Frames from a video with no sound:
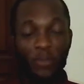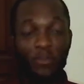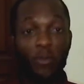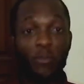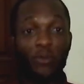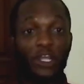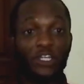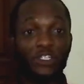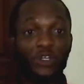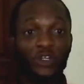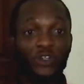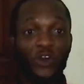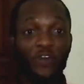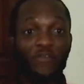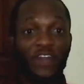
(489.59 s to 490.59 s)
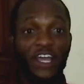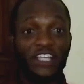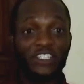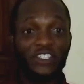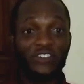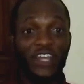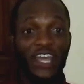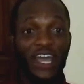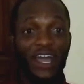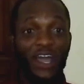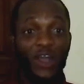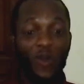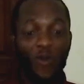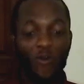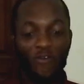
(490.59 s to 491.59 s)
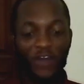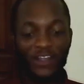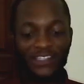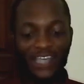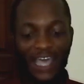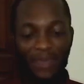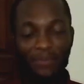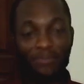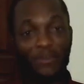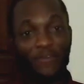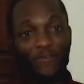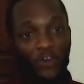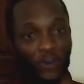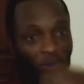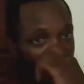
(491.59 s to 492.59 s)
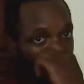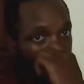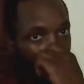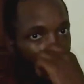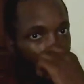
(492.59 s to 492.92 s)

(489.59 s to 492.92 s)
the population of Nigeria over time before